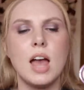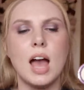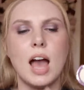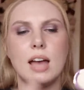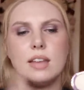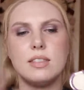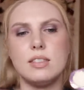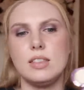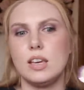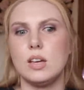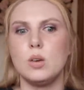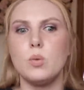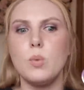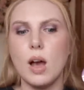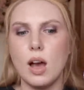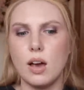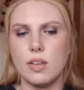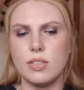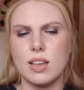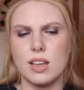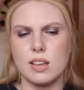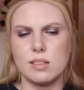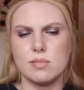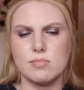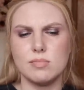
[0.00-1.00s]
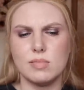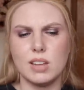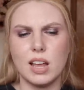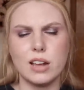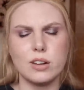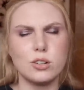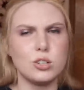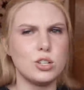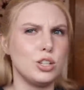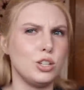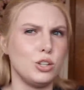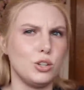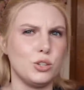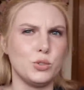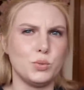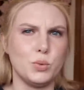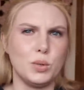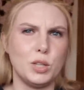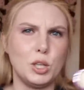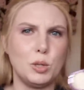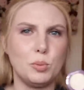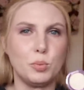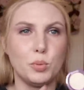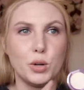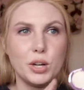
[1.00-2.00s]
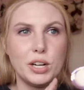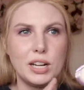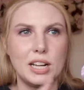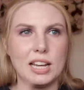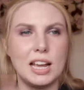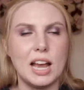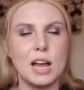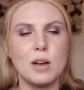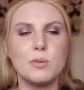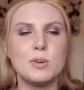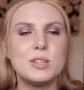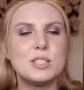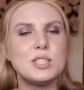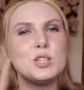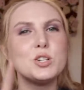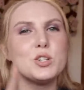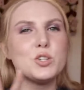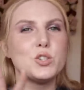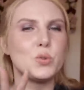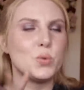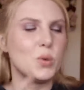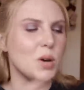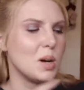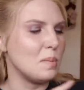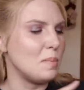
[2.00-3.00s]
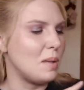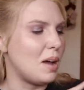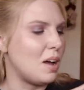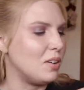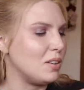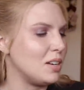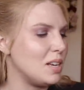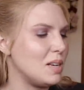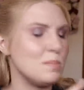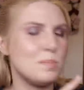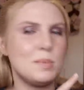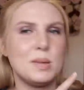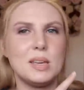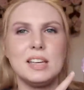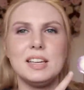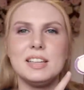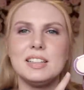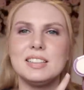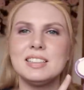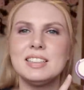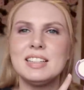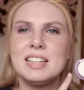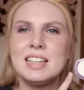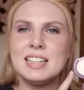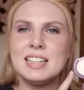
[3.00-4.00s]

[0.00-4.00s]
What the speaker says: I think, wow, that actually looks really pretty. I wasn't sure about it being